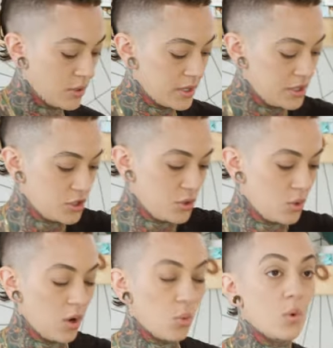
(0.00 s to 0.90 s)
we're going to
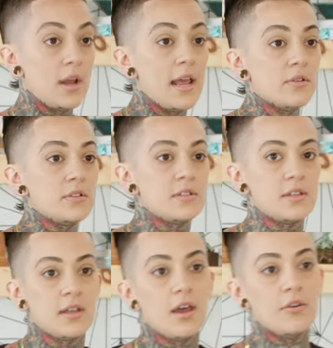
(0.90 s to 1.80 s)
do 1 ounce
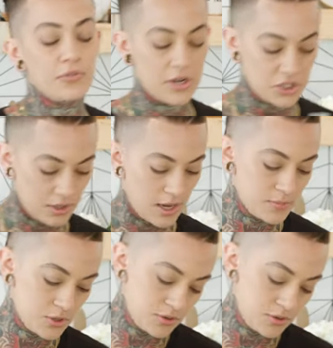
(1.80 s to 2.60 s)
of fresh lime